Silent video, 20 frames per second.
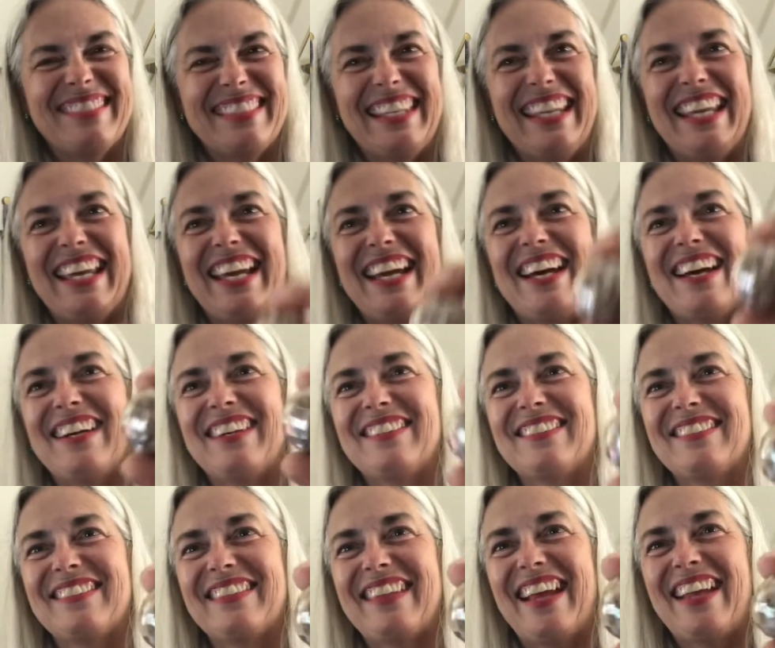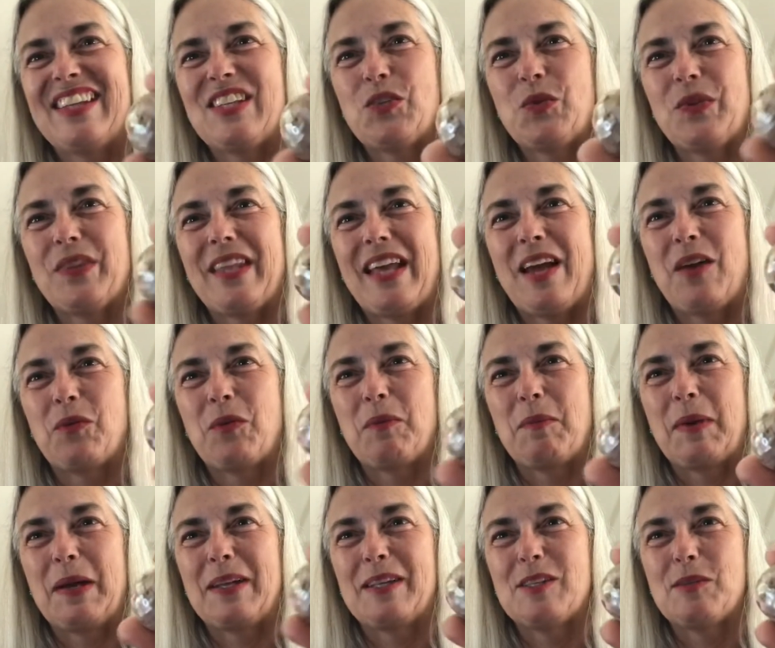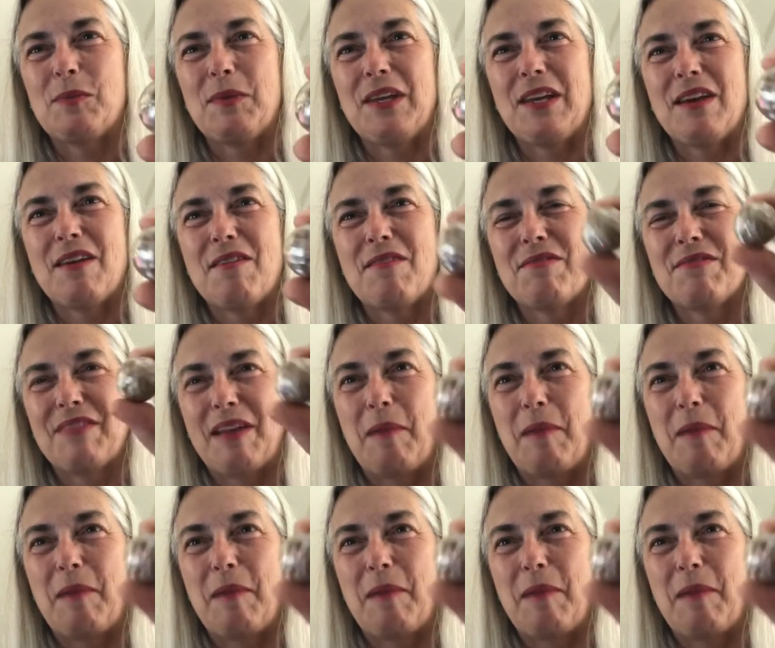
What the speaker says: yeah, that's what that reminds me of.